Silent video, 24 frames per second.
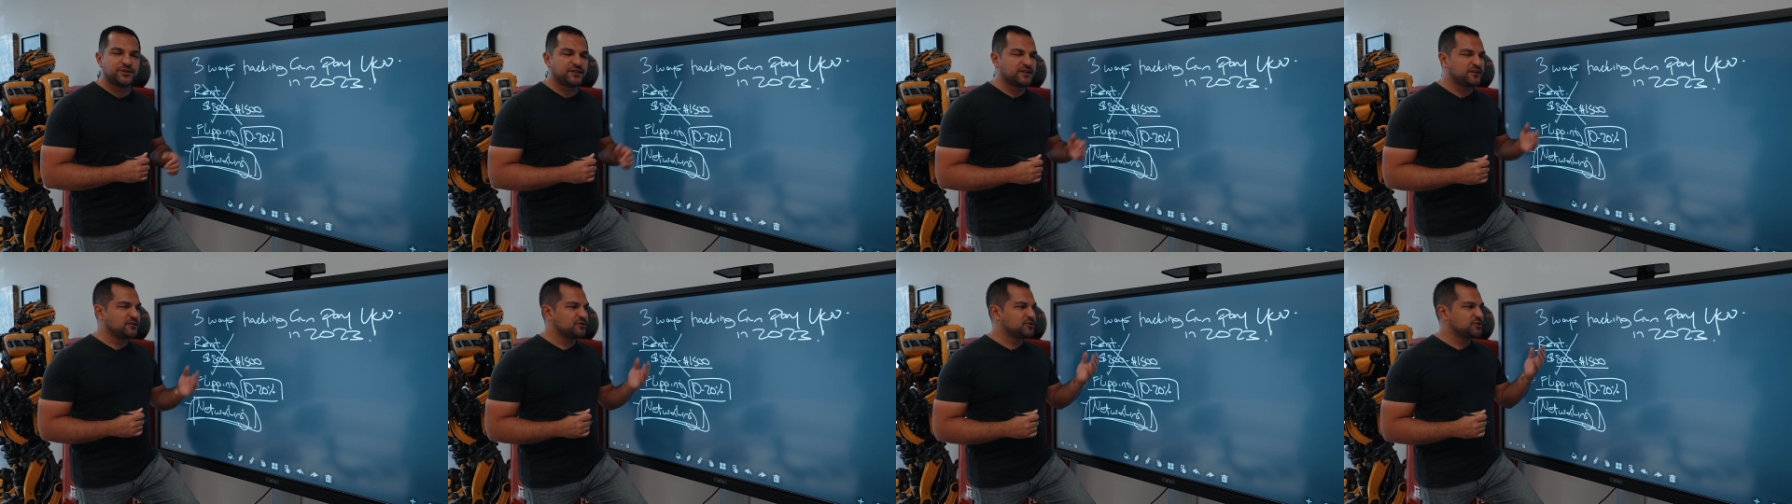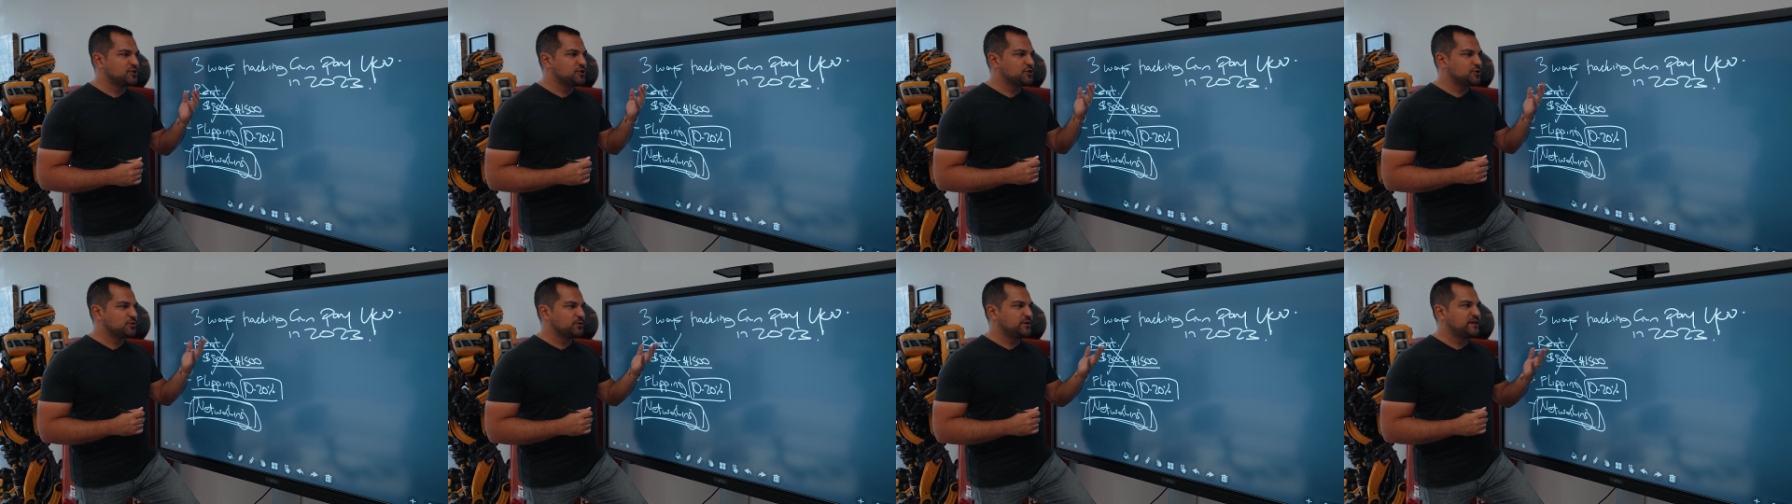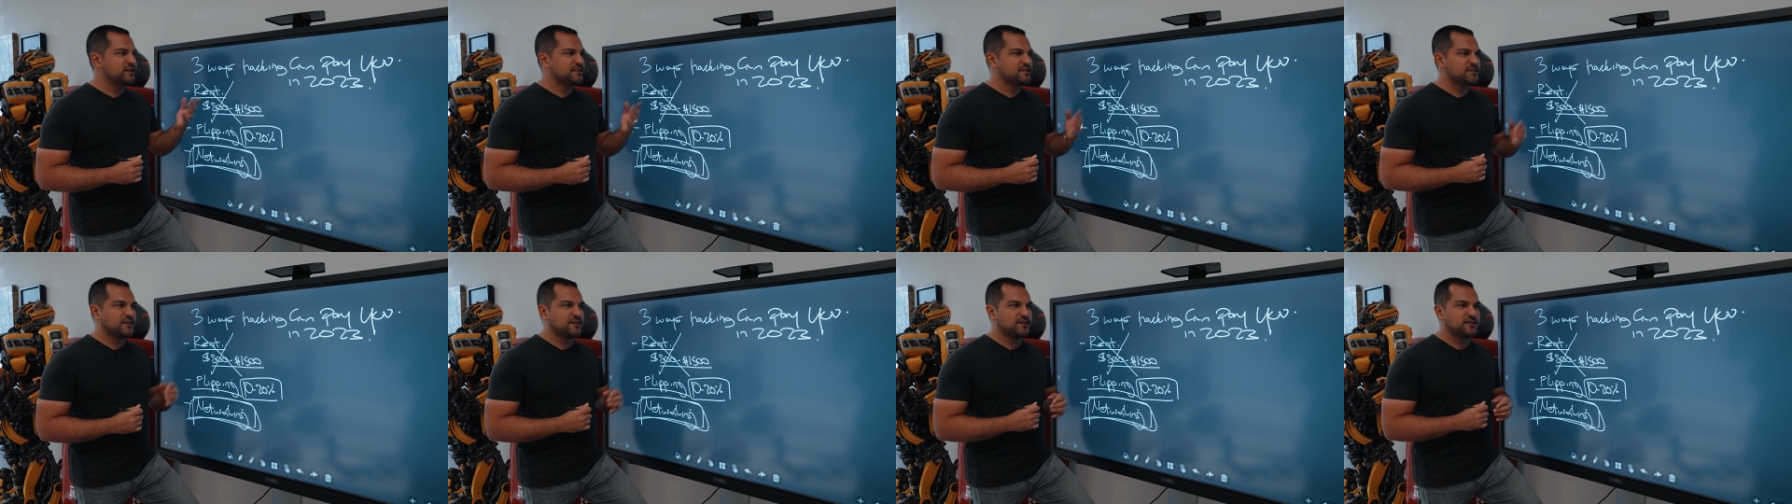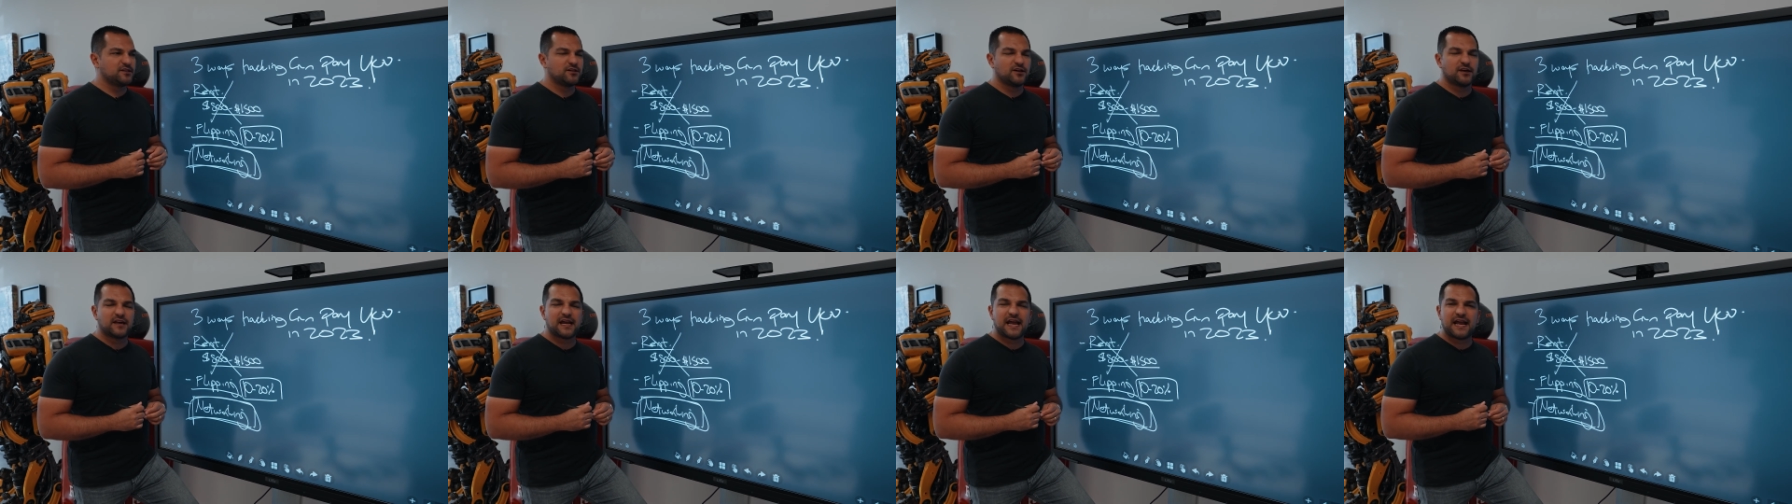you can also join Exotic
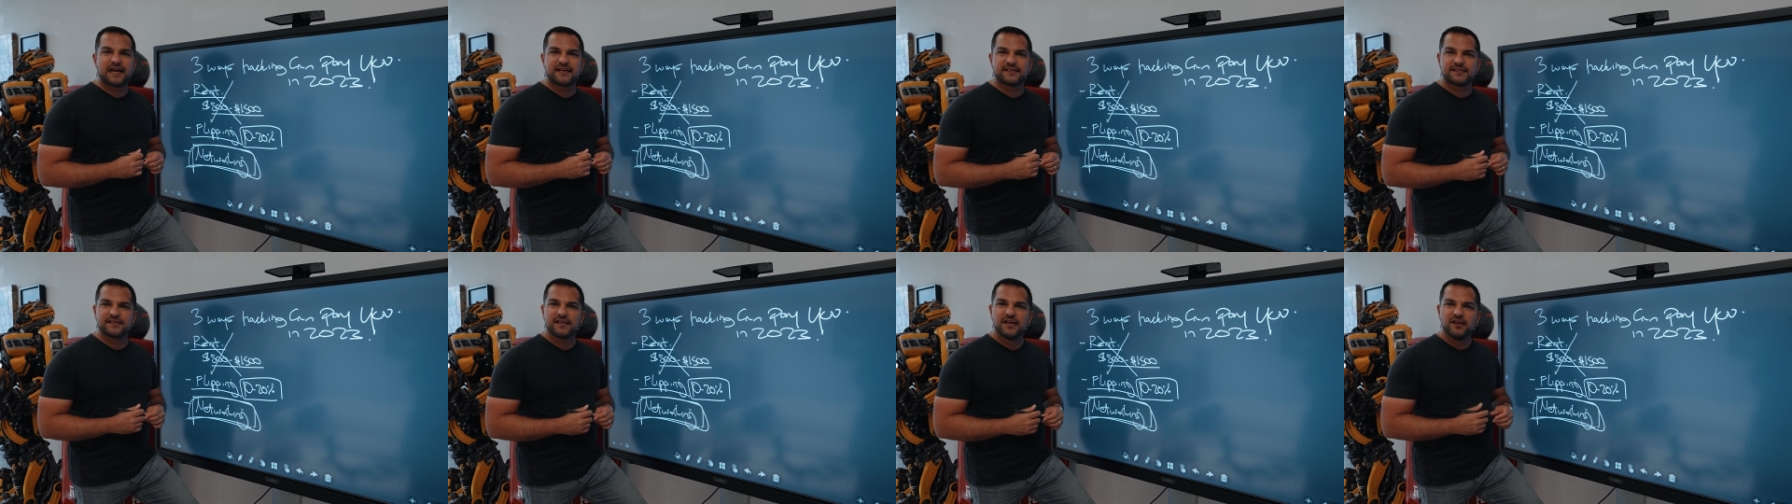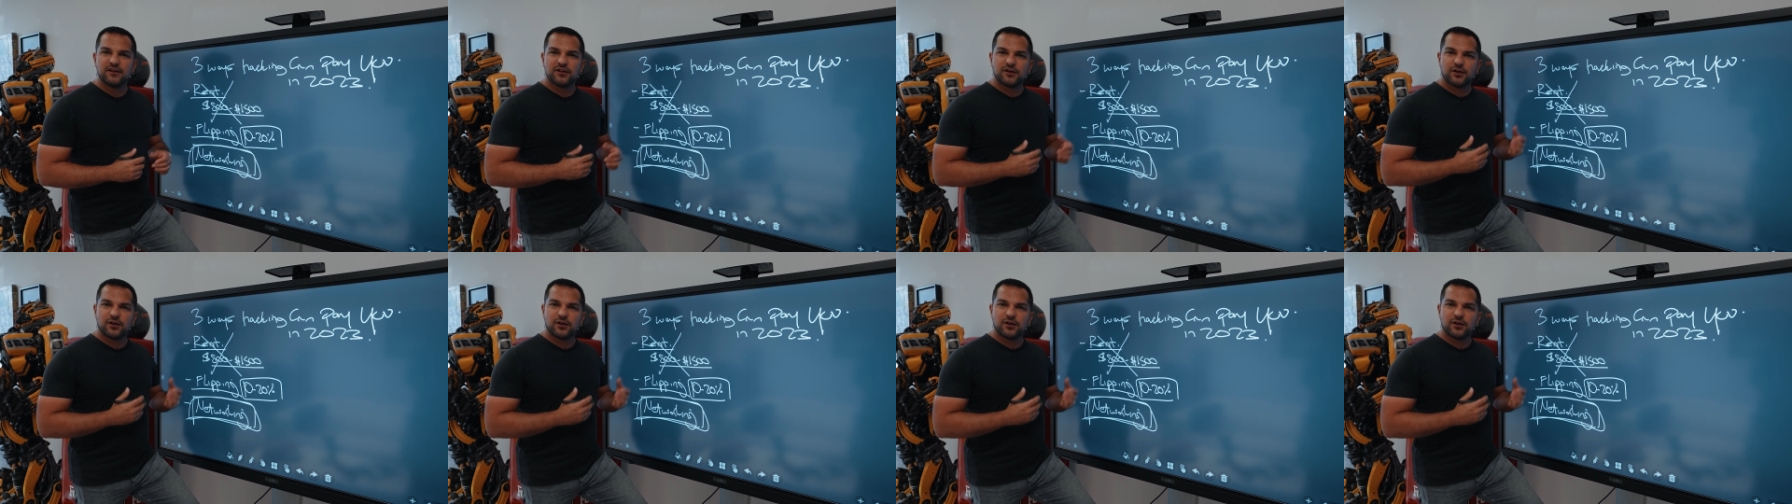Car Hacks,